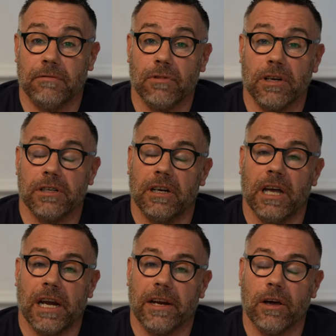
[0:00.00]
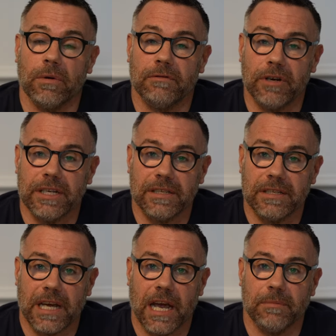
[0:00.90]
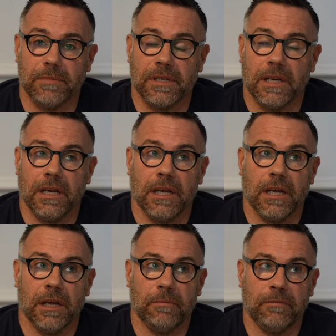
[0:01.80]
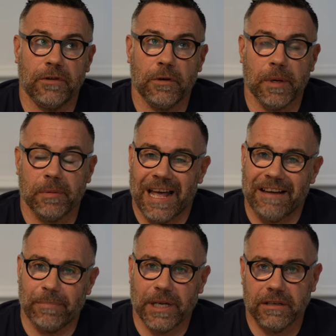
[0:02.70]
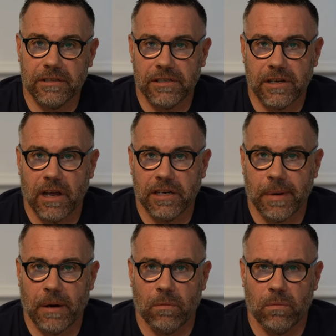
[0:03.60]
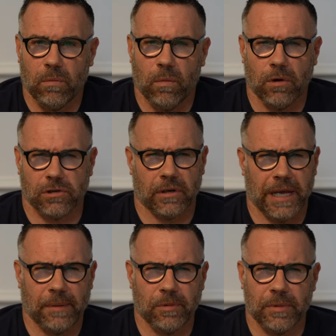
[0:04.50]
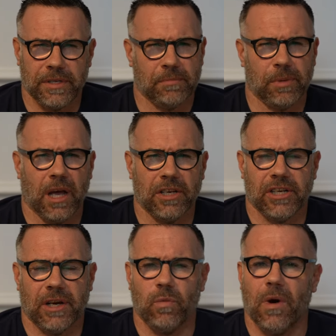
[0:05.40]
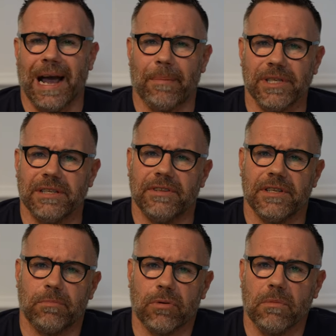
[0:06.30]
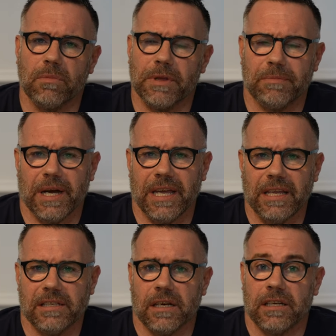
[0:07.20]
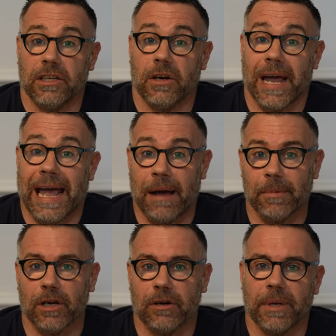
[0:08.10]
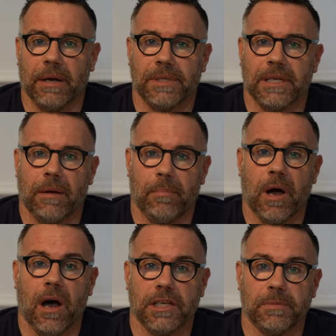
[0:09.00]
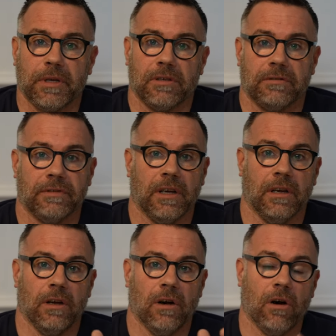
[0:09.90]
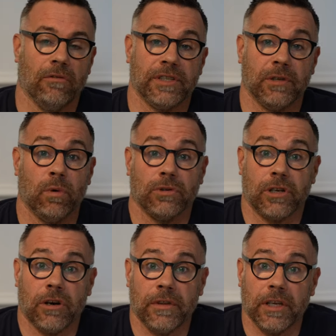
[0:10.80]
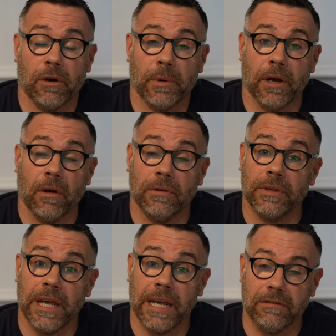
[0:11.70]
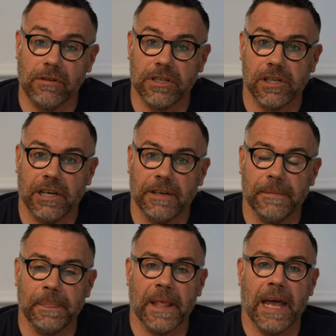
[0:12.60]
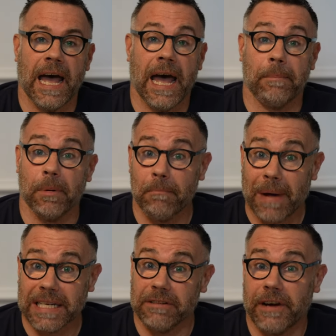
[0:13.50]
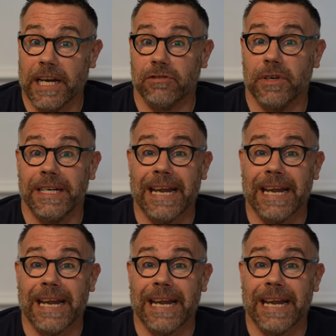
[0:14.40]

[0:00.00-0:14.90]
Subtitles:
in Russia, and I know in recent times, few people have been concerned about what's going to happen with supply chain, what happens if there's a problem with my heater, you know, am I going to be able to get parts because of obviously what's currently going on in Russia. But manufacturing